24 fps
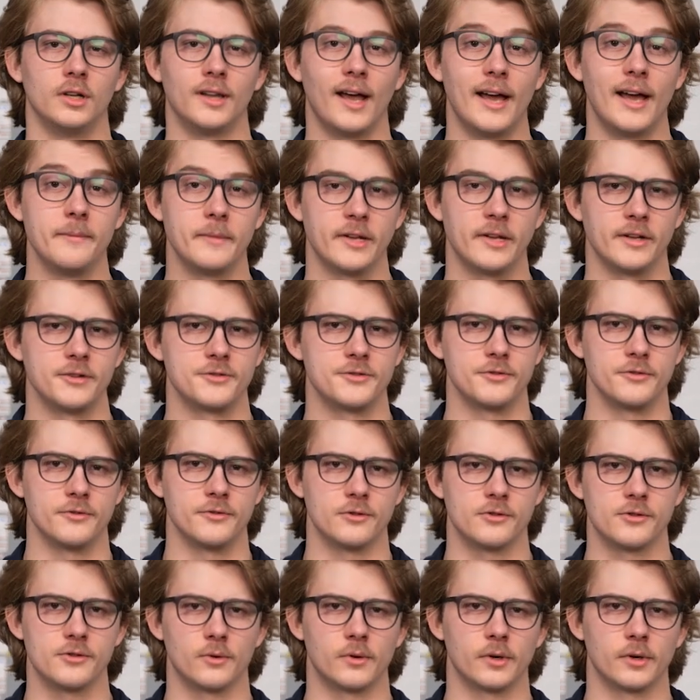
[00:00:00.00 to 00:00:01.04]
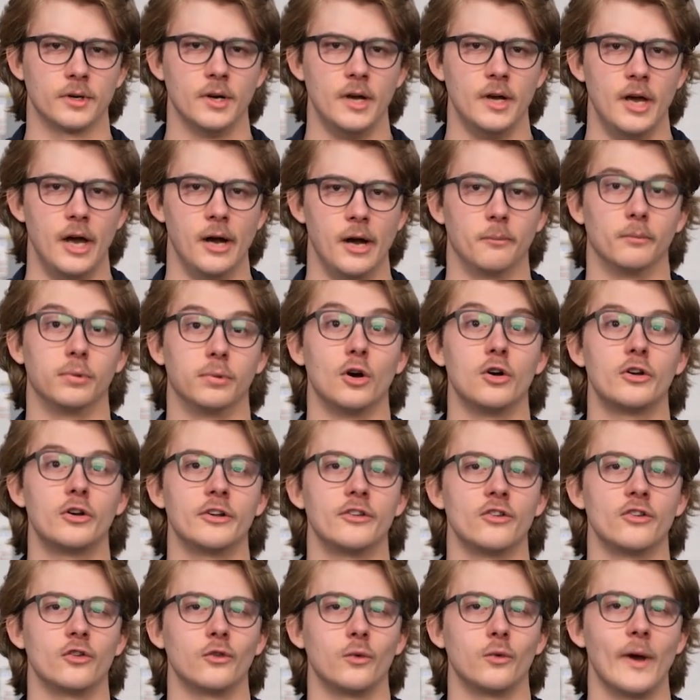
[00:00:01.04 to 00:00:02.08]
alignment issues or
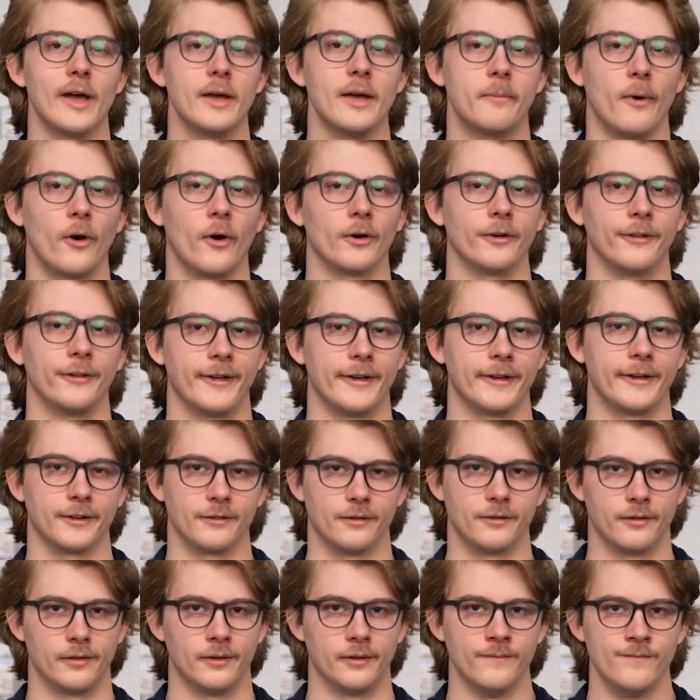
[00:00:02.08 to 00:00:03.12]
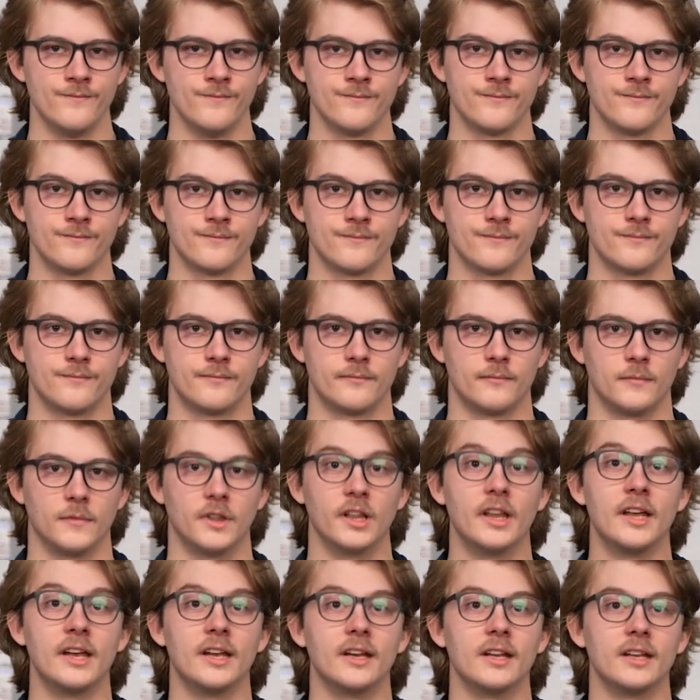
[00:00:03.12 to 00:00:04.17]
broken sway bar links.
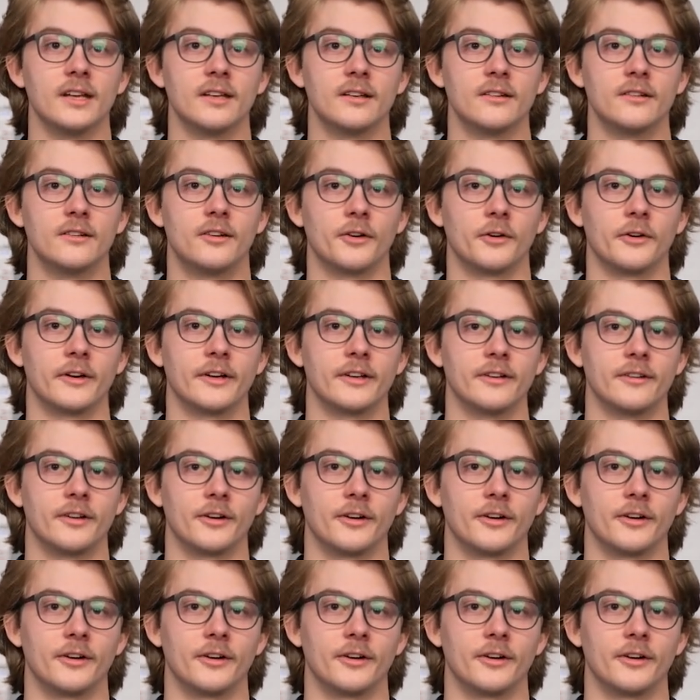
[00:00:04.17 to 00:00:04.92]
Leaning during